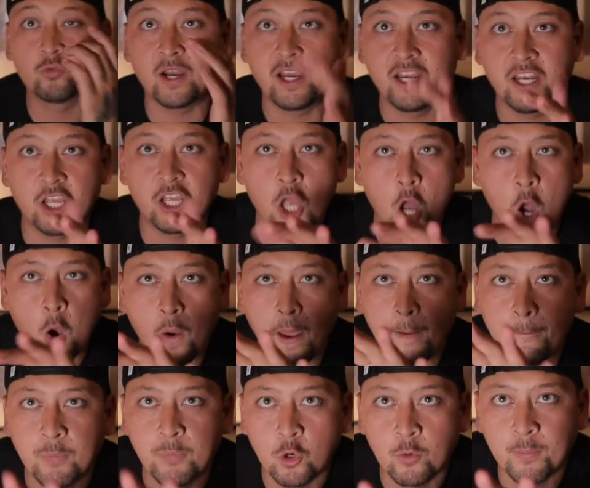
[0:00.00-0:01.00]
ready to go,
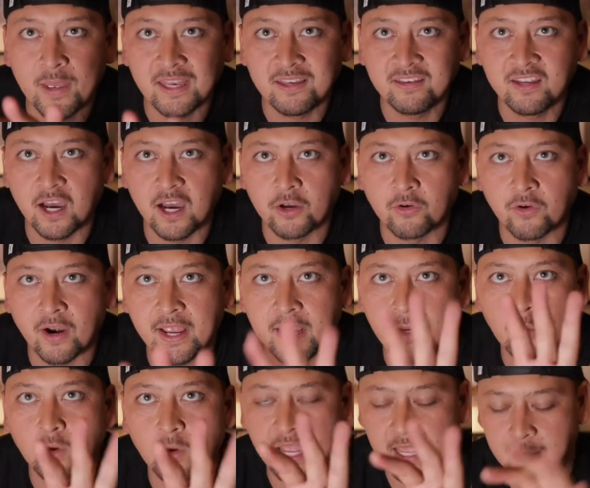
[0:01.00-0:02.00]
and boom and done,
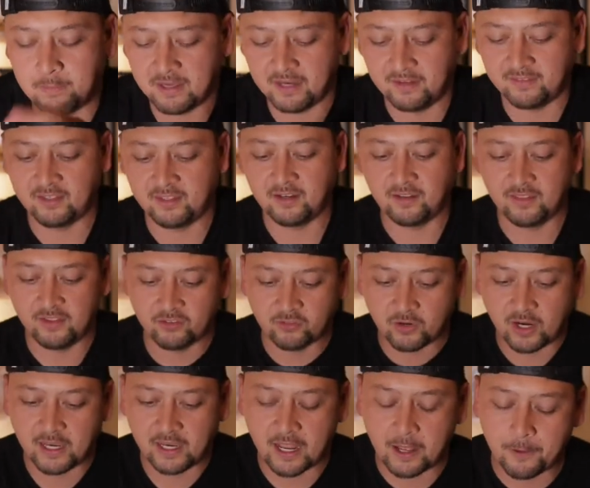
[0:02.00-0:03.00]
right? We're 8 minutes into this
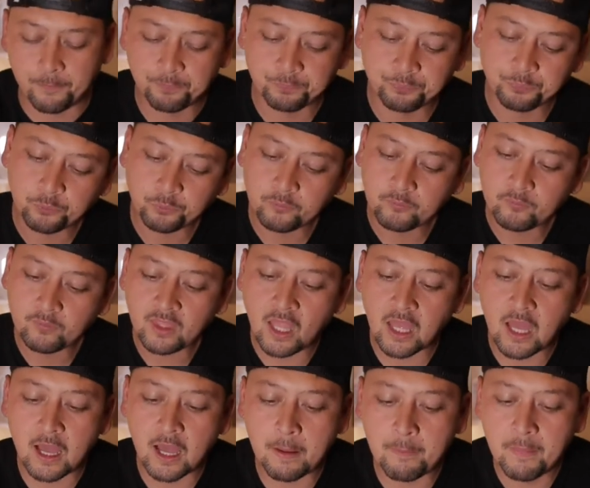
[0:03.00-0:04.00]
right now.
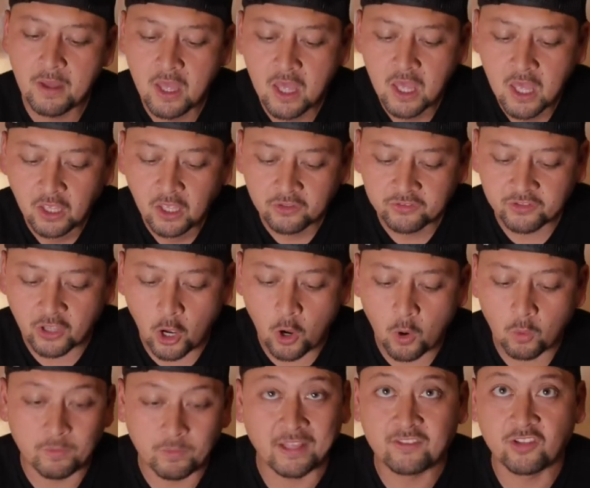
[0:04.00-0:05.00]

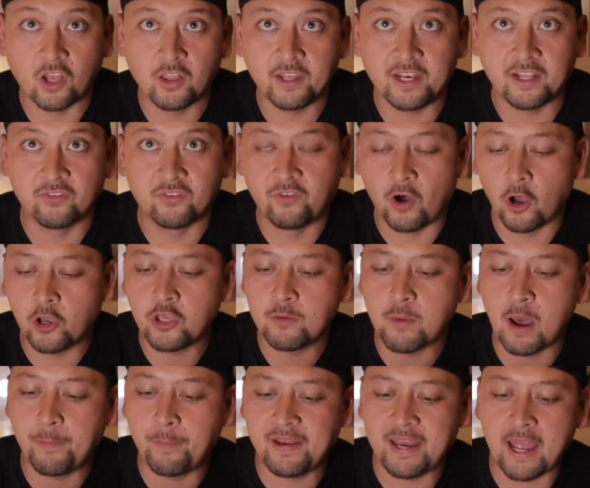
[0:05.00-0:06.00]
So that's all it is. Volume
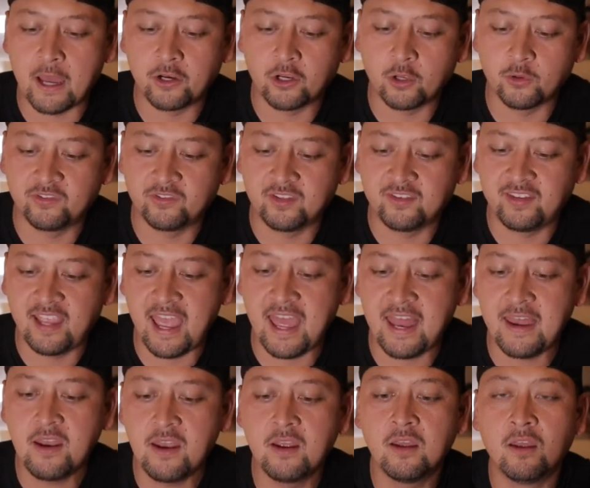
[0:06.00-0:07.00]
up and down, it goes to
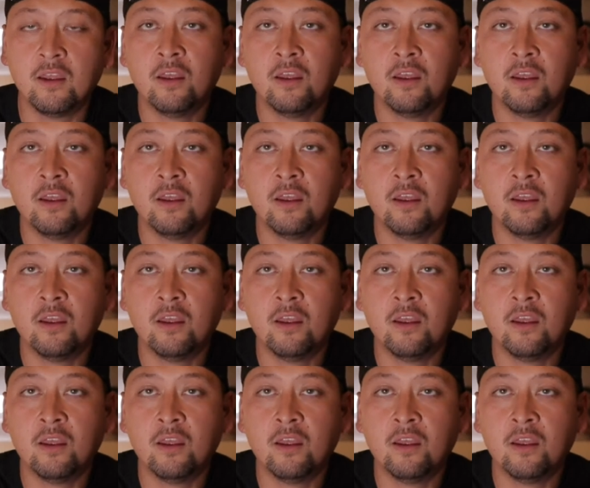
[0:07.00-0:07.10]
10.